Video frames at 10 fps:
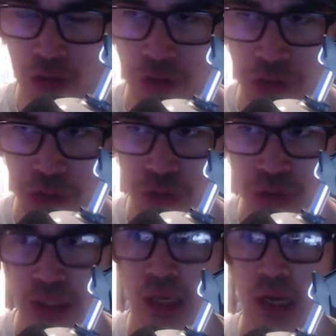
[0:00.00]

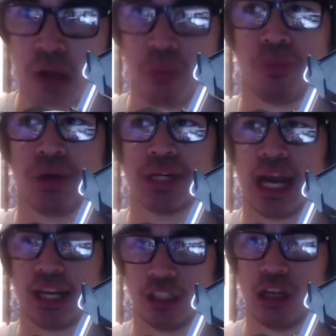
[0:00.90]
views, but
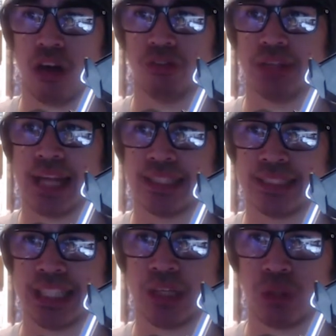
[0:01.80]
I love that
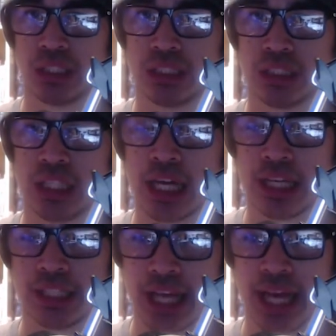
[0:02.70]
series to
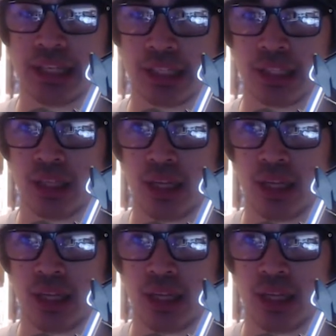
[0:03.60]
death.